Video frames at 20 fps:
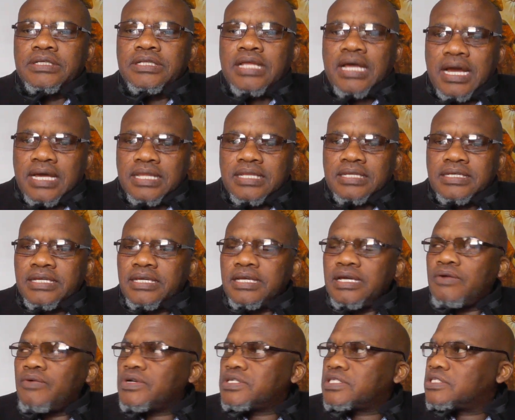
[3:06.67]
The other
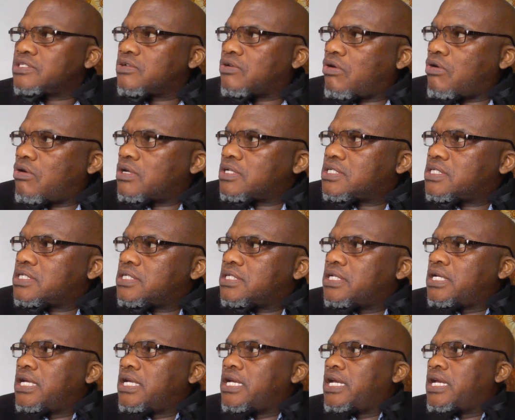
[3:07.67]
day I was in court
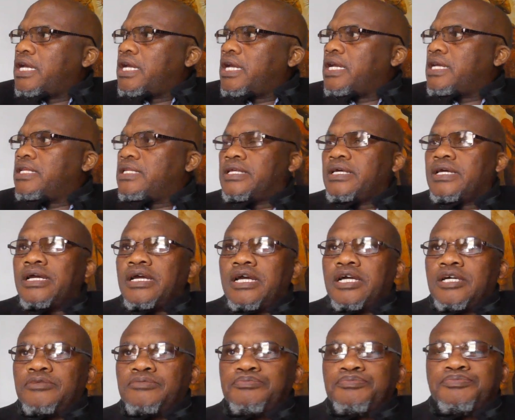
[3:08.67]
and
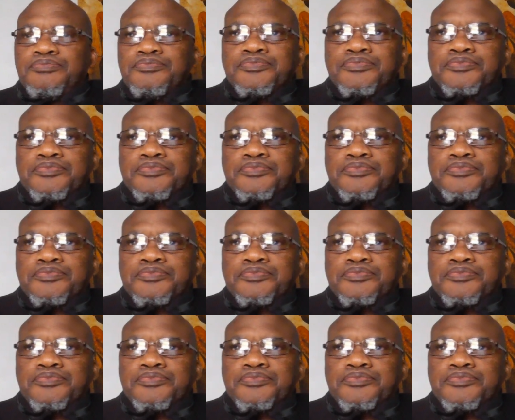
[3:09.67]
the